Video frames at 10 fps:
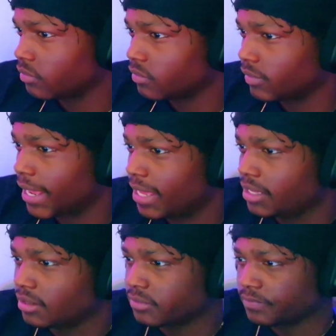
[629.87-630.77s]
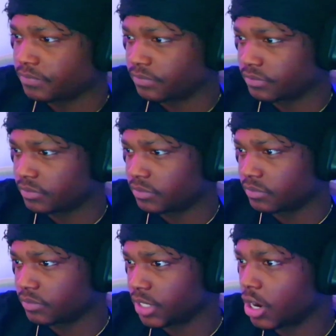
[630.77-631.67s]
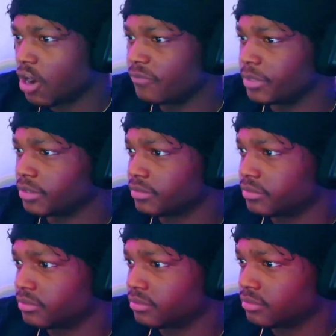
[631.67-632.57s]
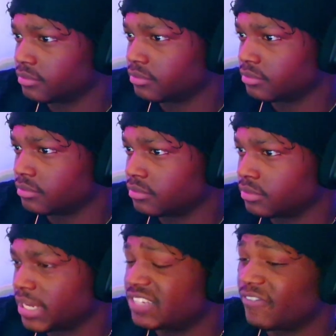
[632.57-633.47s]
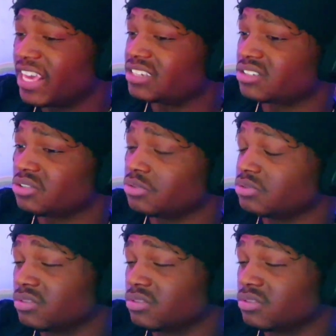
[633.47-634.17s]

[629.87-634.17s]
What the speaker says: Hey, get off me. That's face, too.